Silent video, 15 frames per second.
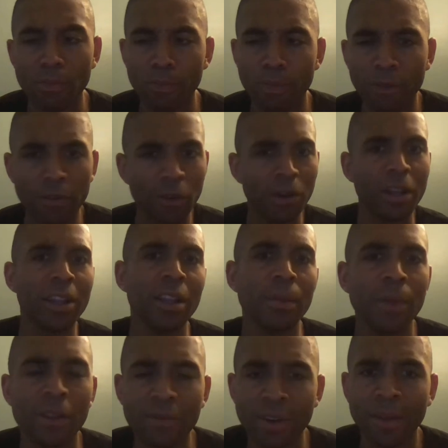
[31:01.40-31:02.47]
provoking them.
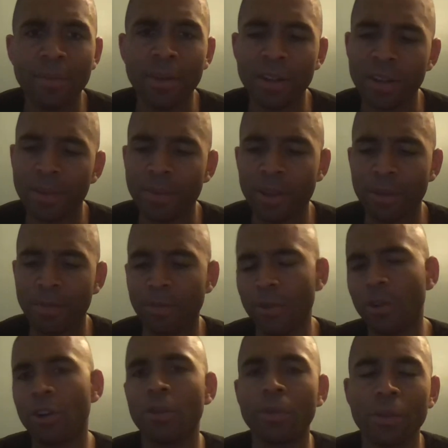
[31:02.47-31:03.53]
That's where I've been the
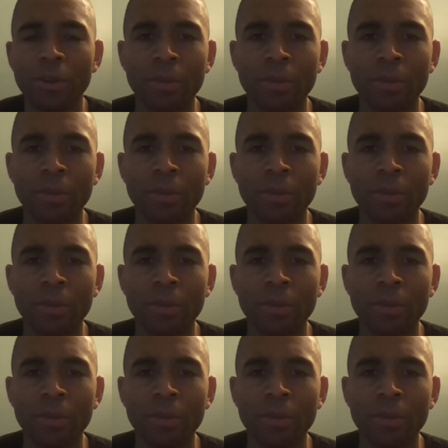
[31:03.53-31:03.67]
provoker with her.